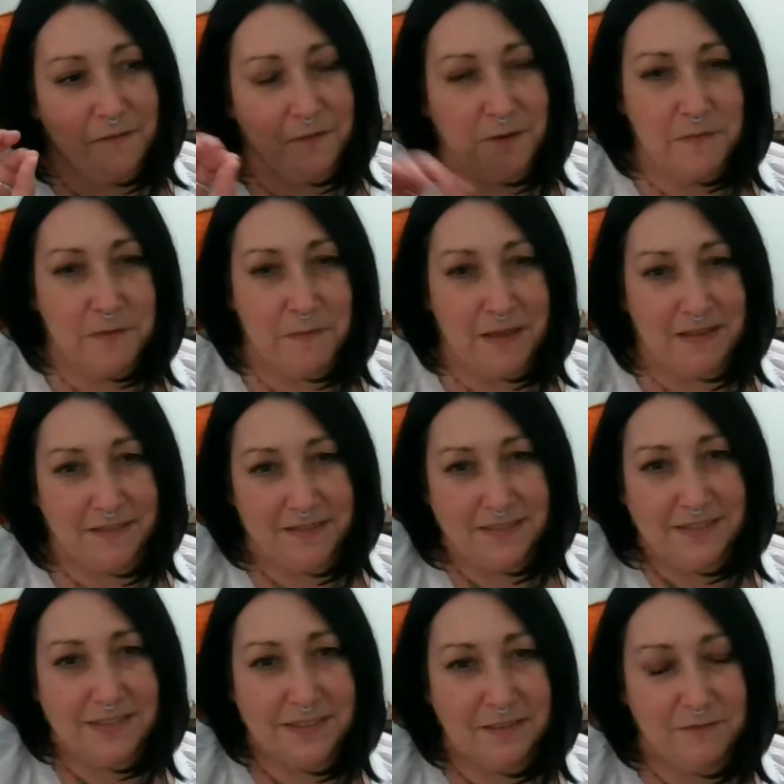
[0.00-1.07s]
from the
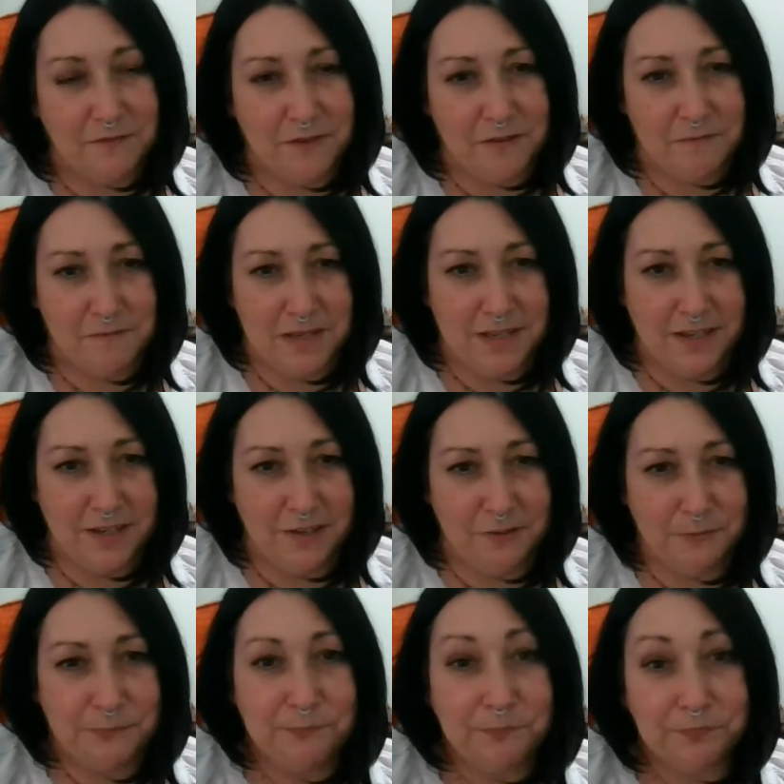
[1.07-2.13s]
mountains from me to
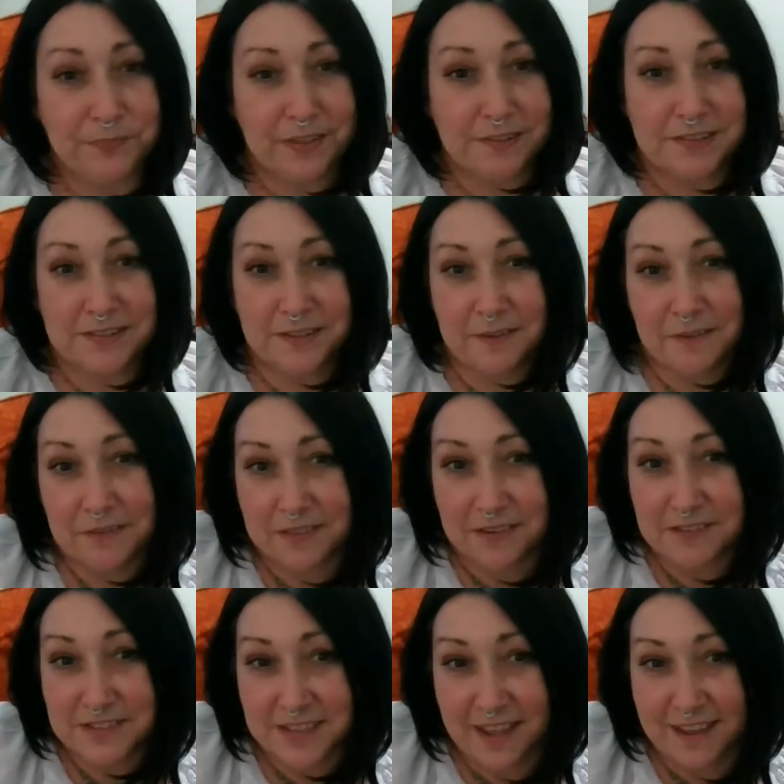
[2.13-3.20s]
you. So
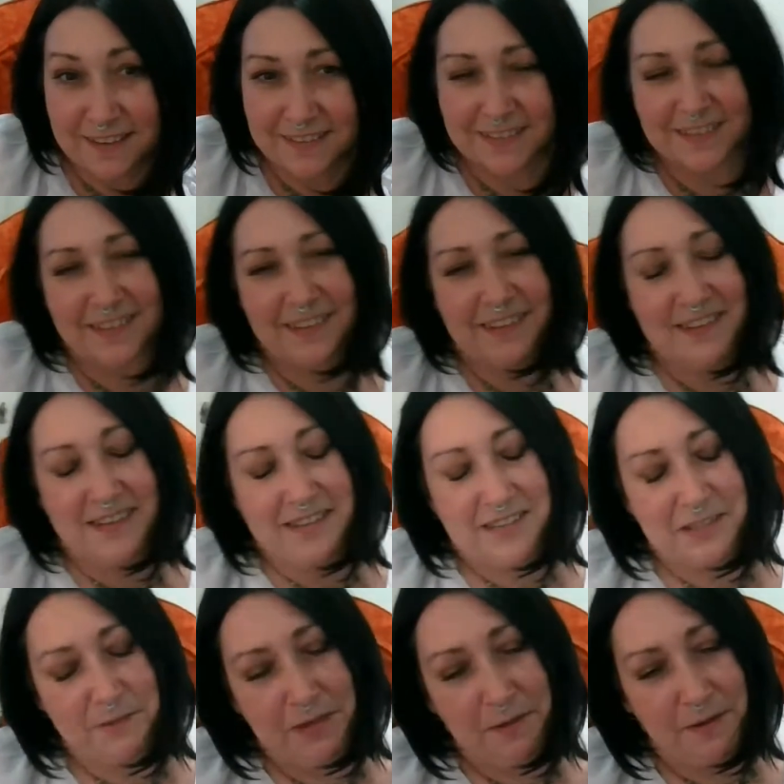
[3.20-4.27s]
there's that.
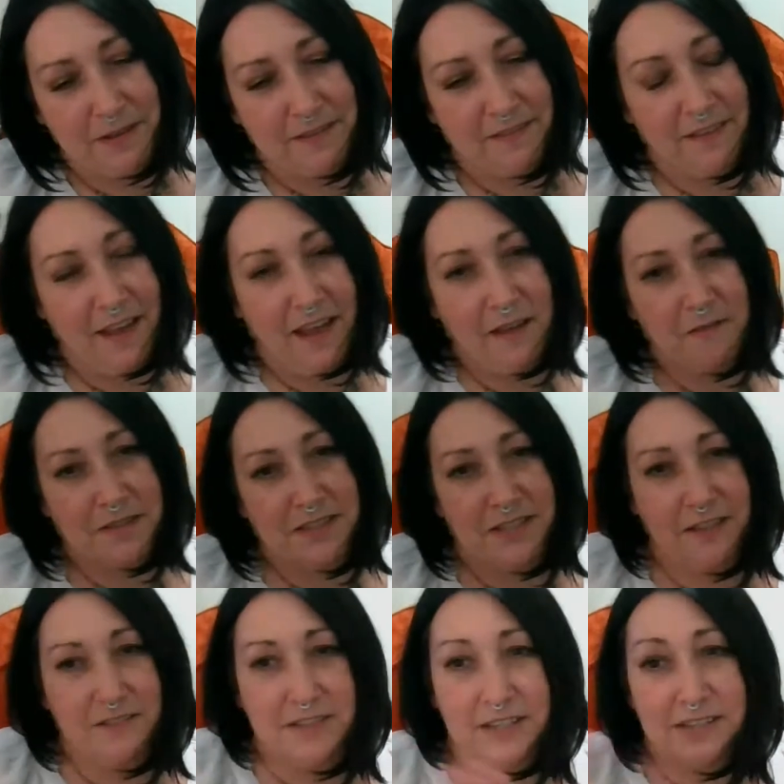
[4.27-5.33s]
So anyway, I will see
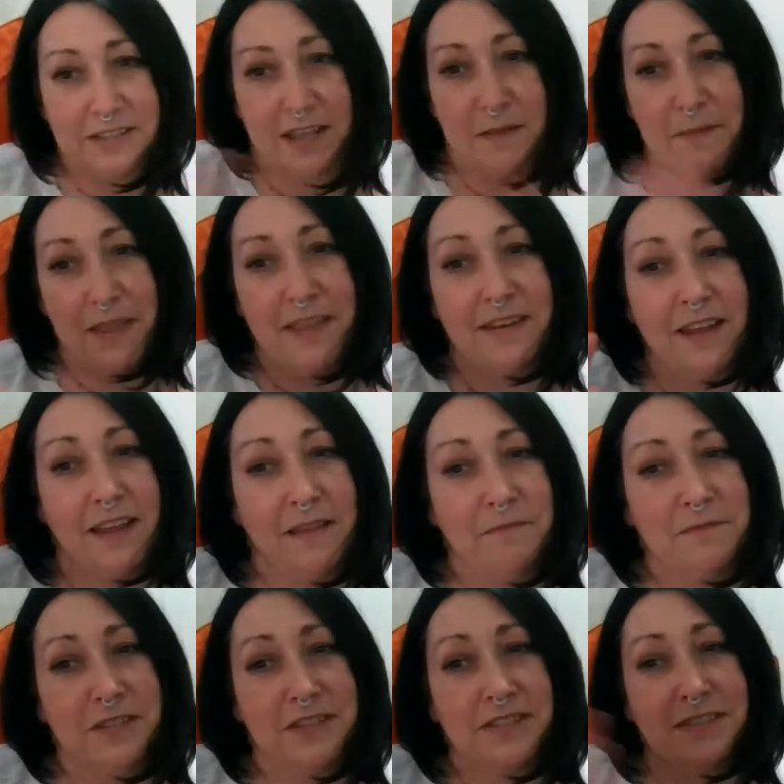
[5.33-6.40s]
y'all next time, and
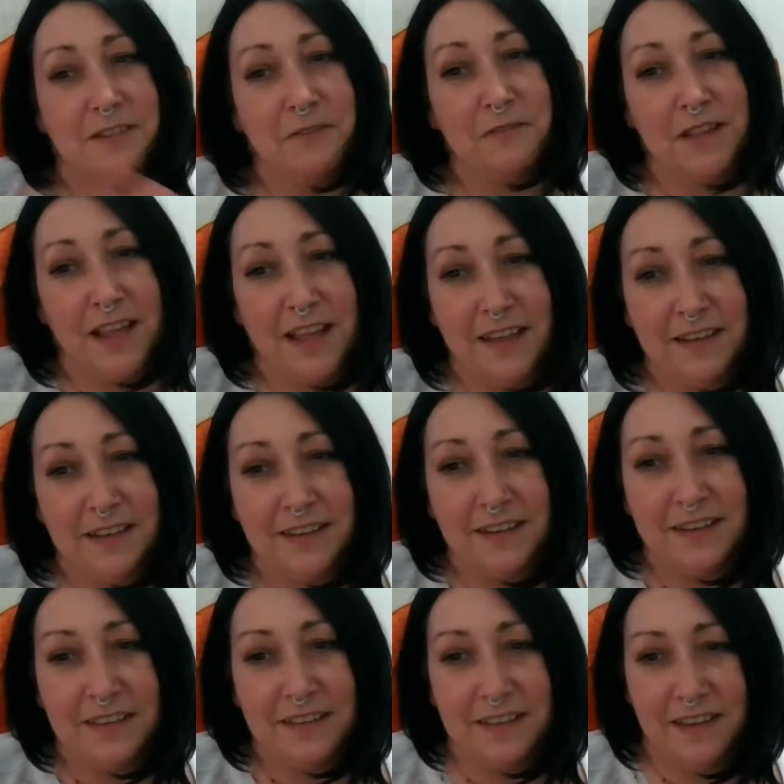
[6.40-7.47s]
I'm just so glad
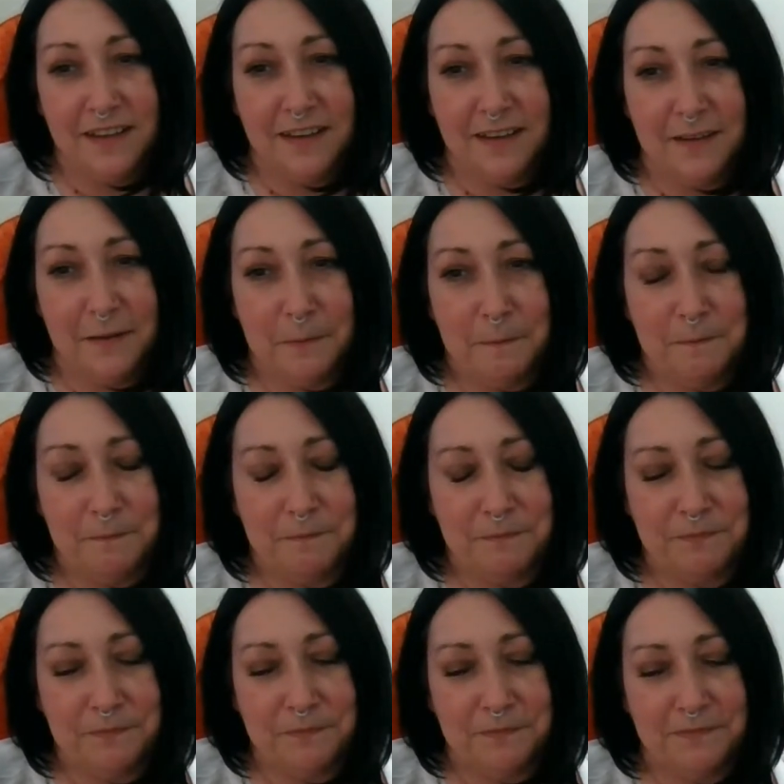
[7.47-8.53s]
that
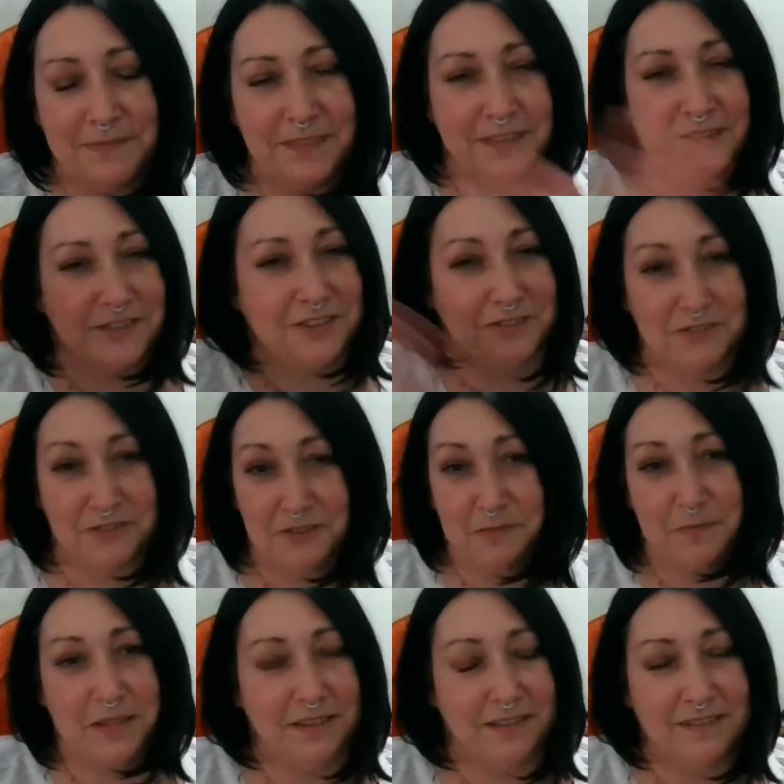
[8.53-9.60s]
y'all join
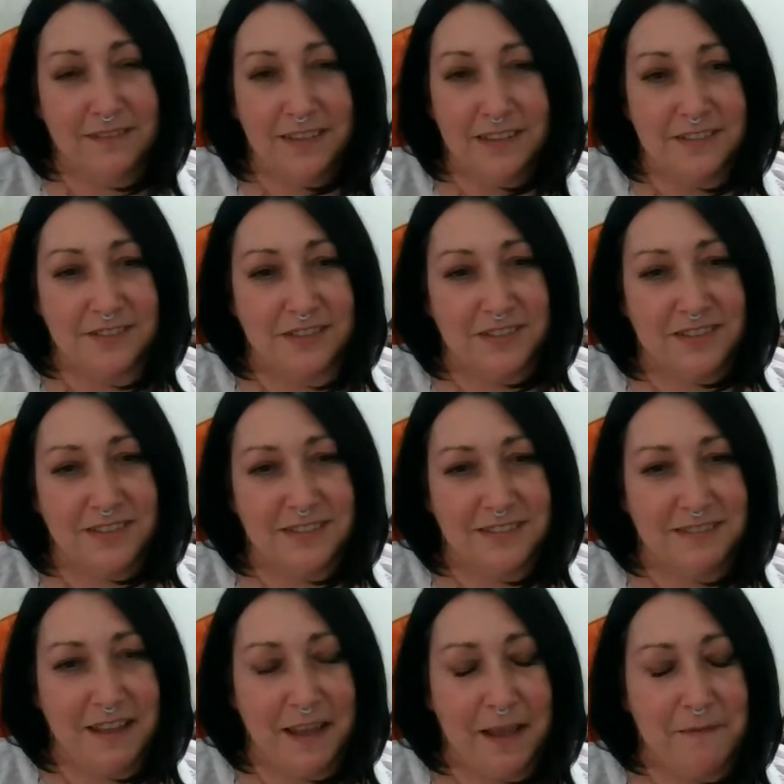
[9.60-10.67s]
me. It's just
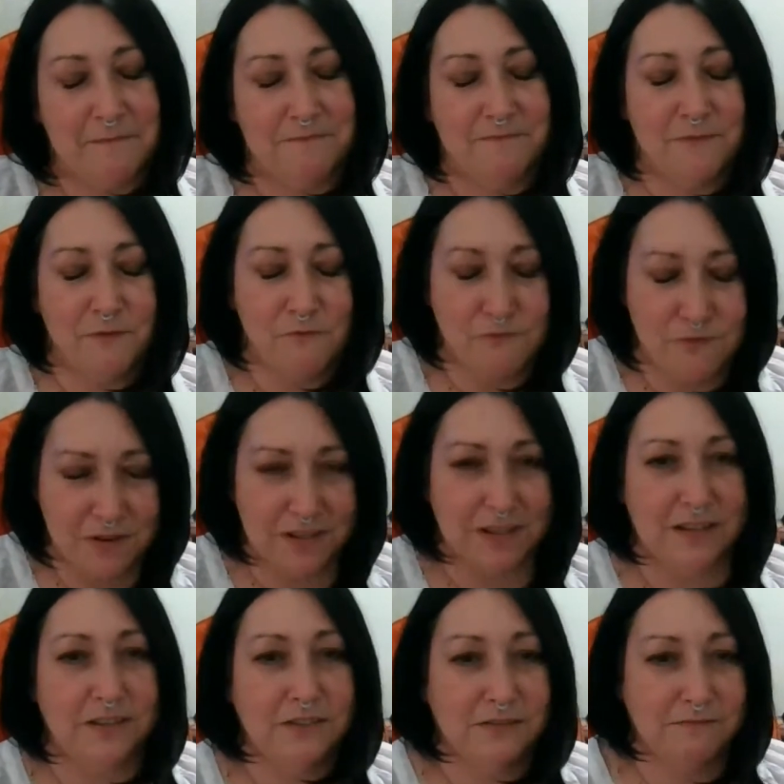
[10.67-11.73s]
I'm
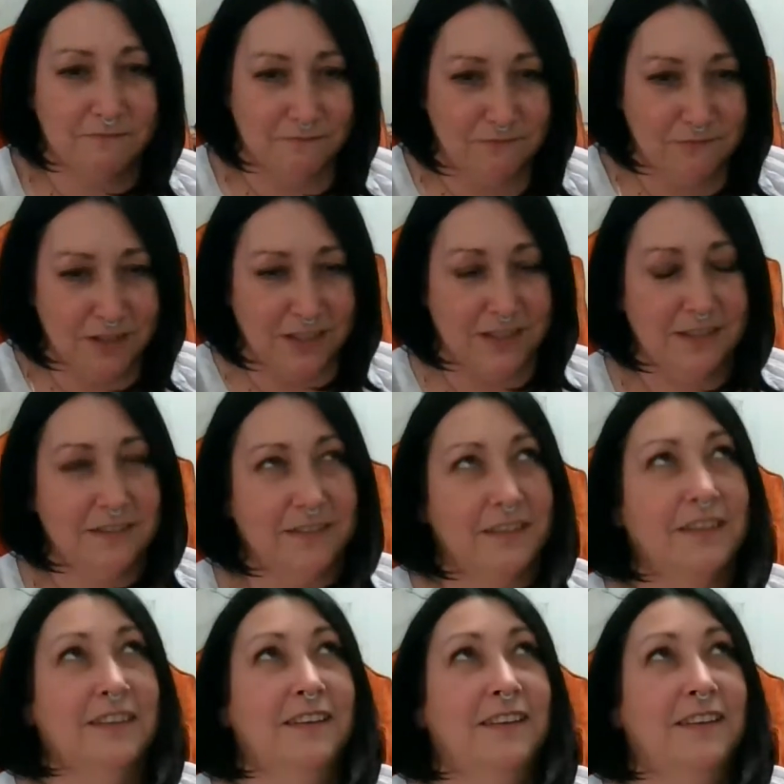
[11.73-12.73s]
really, really,